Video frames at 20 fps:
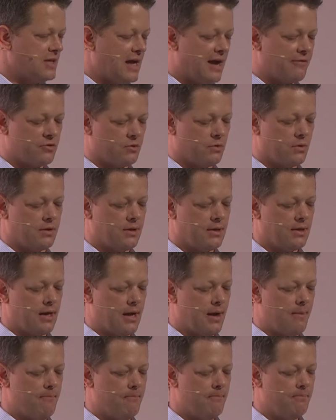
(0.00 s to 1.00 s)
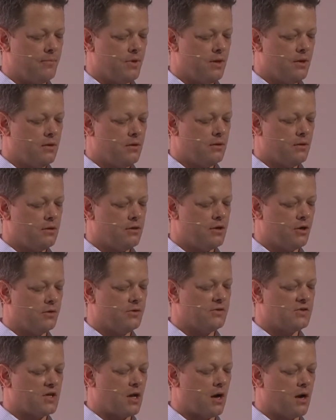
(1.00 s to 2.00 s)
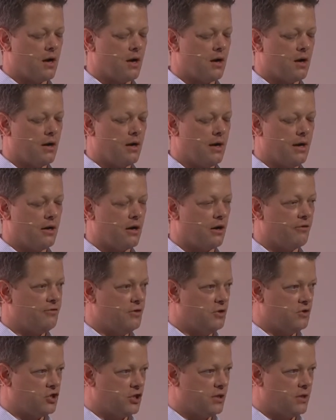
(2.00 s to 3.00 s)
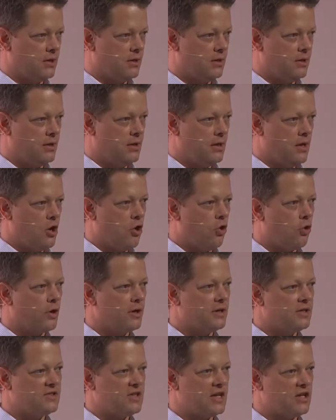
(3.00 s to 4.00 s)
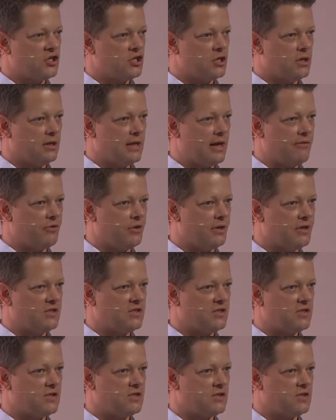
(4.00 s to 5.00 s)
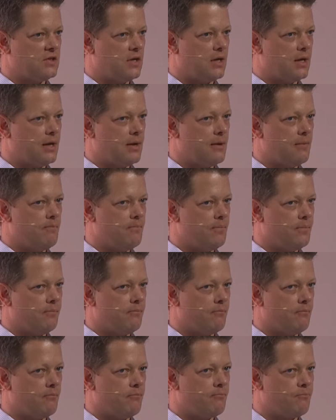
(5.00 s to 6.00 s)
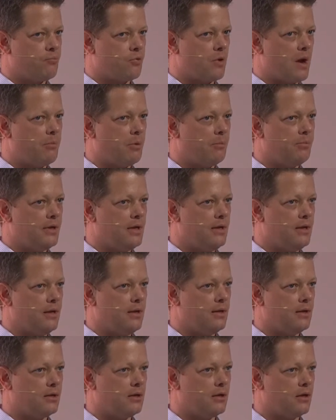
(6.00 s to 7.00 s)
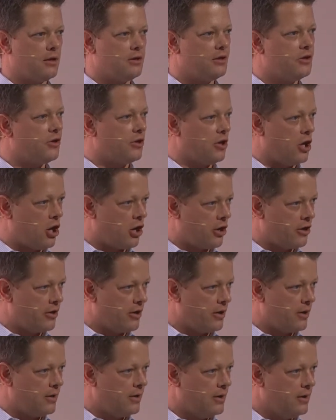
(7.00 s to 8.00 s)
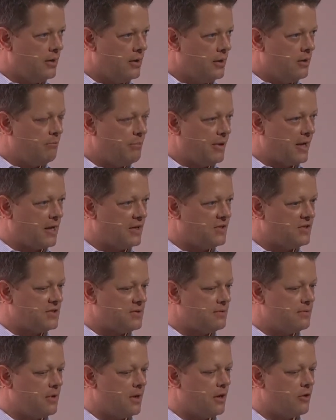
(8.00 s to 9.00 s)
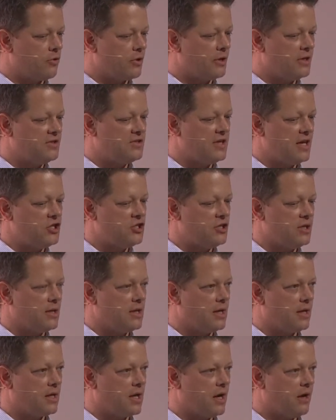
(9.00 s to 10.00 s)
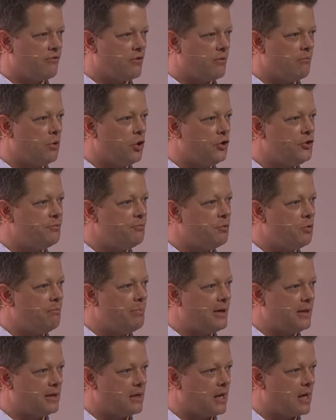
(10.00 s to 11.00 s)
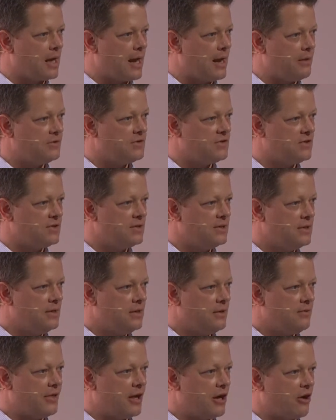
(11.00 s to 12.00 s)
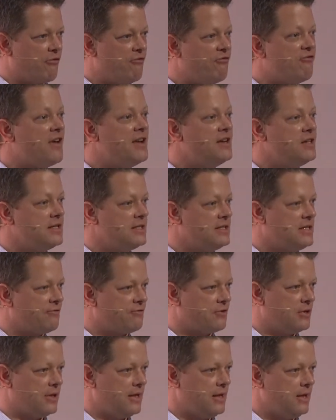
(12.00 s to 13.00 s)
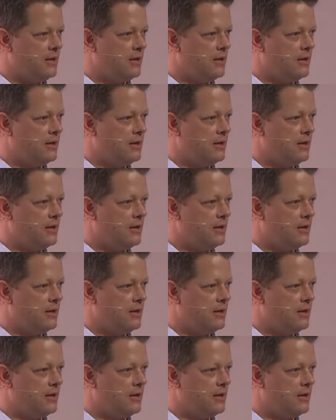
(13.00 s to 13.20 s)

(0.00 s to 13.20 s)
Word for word: afterward. Um, those are in our future. Organizational level is uh, probably a little harder because an organization can cover multiple billing accounts sure. that are funded differently.